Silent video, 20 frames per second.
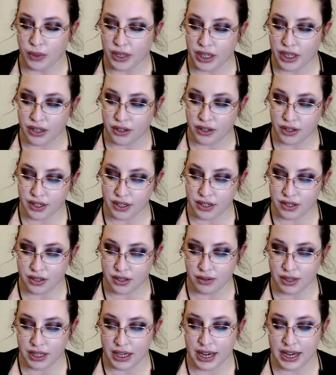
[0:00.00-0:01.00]
When he
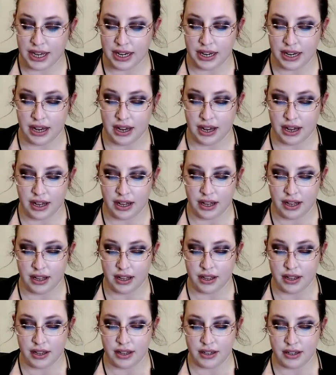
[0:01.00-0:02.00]
couldn't do that,
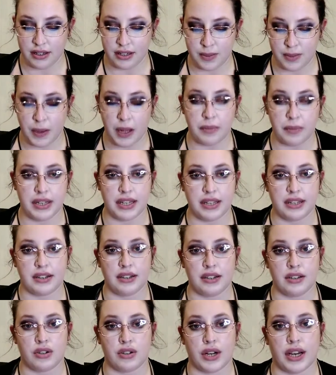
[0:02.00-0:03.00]
uh,
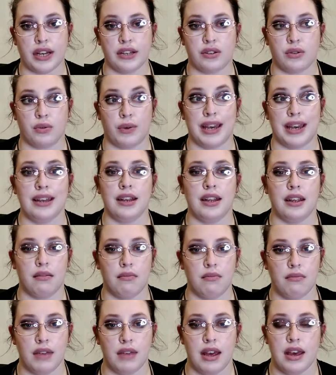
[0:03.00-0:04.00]
Spellman tried to hit
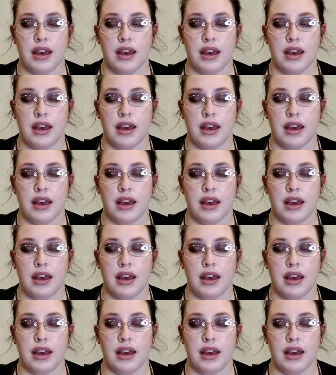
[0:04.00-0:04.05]
him.